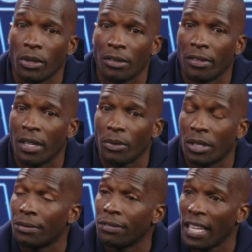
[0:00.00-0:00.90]
a
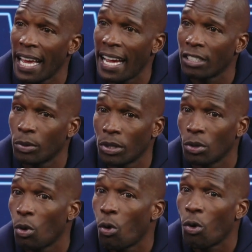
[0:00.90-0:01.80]
flash, with an
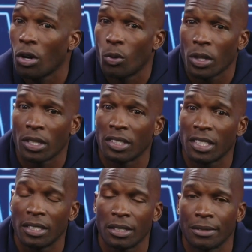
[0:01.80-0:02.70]
aura, with a
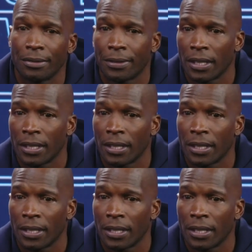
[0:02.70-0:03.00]
sense of